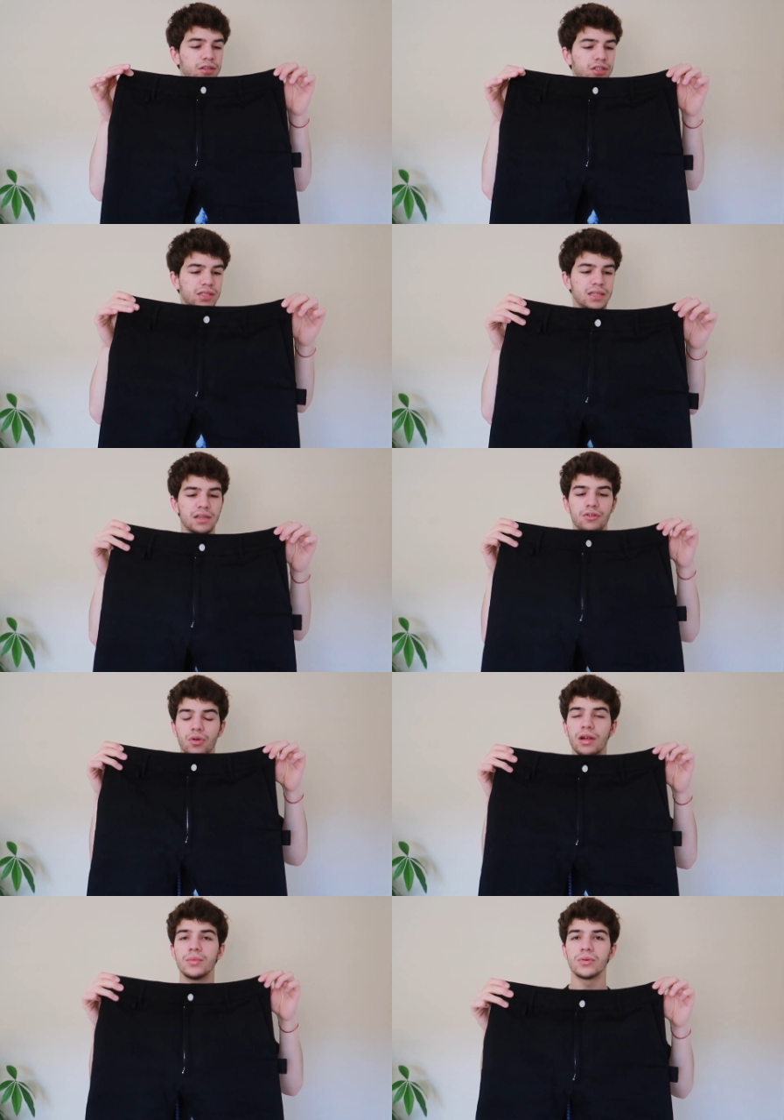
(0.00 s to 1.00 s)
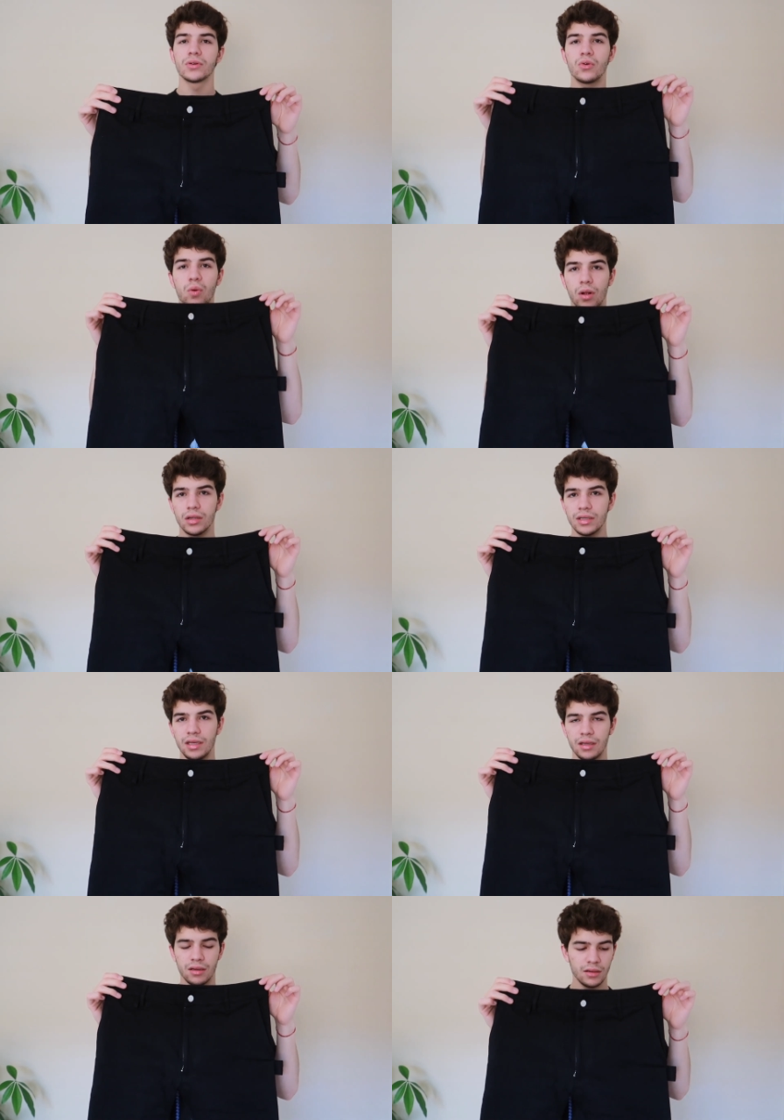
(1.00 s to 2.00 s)
just the incredible
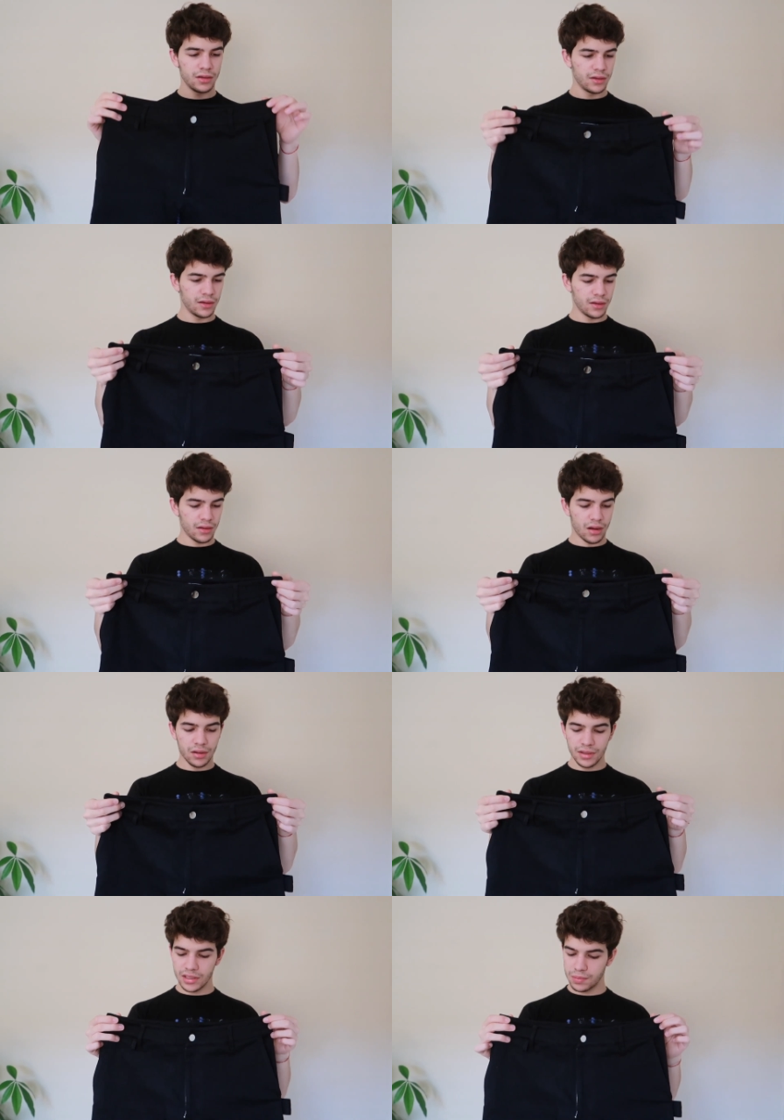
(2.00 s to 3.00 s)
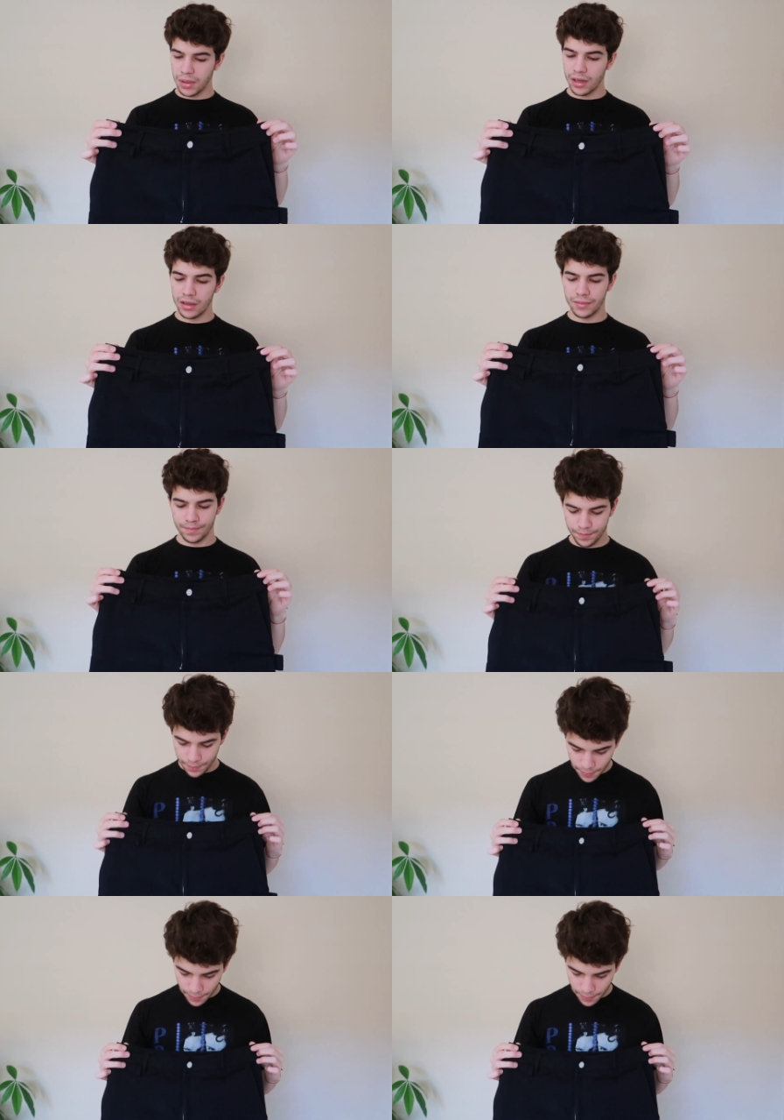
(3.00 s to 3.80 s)
quality on this pair.